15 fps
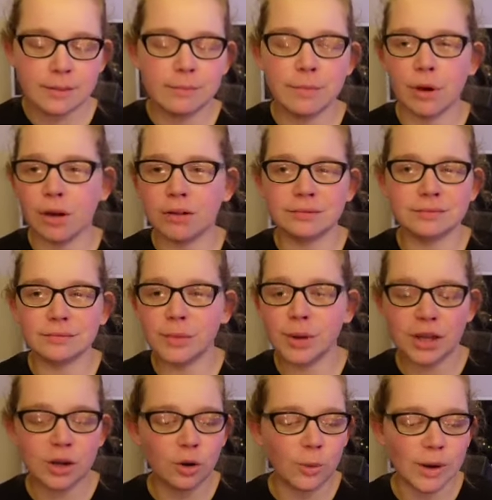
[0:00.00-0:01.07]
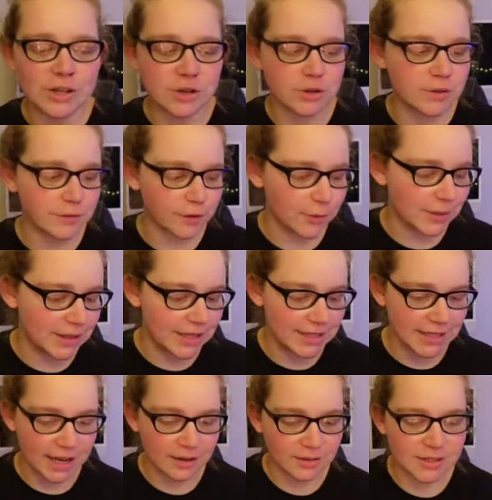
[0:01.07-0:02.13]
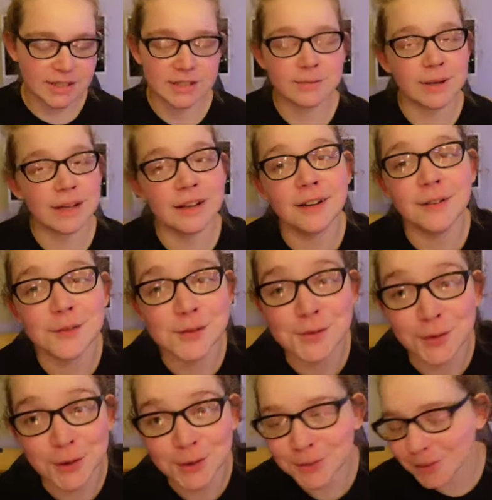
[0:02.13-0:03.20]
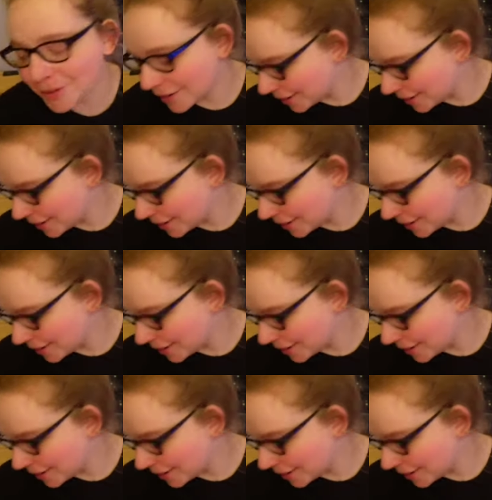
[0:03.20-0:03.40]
but we can always use fruit in this house. Isabella loves fruit.